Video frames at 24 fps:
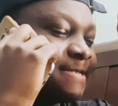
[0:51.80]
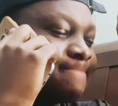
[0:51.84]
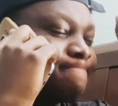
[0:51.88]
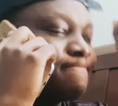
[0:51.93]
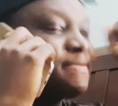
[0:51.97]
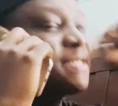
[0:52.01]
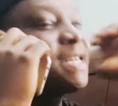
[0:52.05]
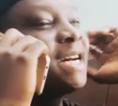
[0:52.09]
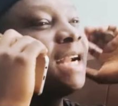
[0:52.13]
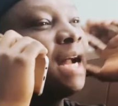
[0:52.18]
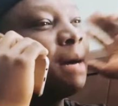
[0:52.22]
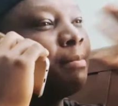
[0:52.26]

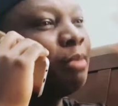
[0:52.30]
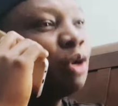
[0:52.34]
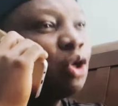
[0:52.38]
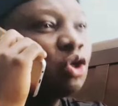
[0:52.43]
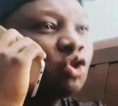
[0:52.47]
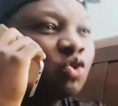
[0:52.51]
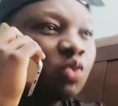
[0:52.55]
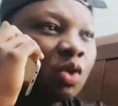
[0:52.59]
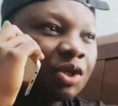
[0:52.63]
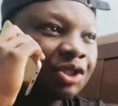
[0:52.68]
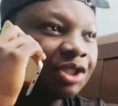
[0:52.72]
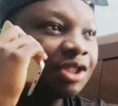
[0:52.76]
Can I borrow
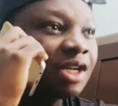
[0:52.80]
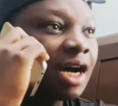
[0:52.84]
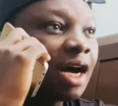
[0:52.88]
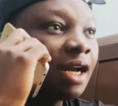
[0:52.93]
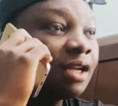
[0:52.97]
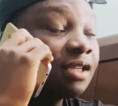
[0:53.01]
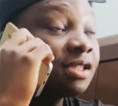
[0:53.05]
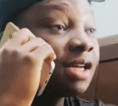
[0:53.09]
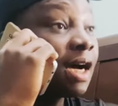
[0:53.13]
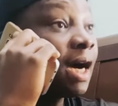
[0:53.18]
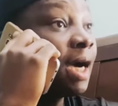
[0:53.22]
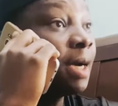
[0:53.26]

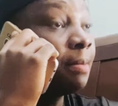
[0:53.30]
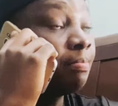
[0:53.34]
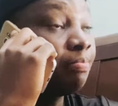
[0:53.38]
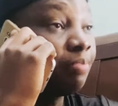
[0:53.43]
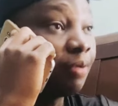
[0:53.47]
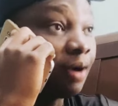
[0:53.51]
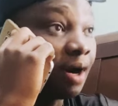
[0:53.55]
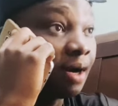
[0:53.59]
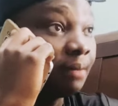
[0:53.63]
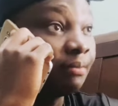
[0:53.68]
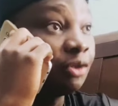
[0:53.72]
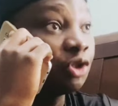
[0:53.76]
$200? I
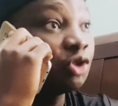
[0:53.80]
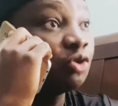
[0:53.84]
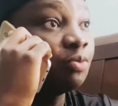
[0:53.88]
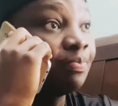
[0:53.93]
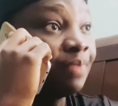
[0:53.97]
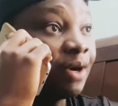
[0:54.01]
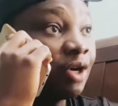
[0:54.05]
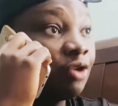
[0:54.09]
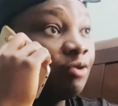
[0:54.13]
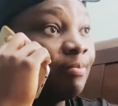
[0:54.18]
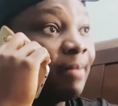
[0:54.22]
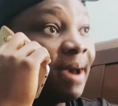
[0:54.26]
promise to pay
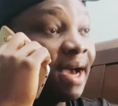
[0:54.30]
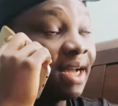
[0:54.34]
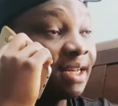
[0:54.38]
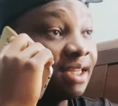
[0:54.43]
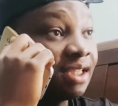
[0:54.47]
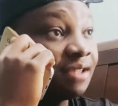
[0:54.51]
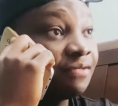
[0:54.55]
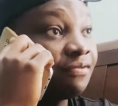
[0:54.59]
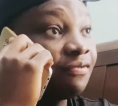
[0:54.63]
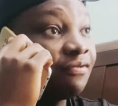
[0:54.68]
you back this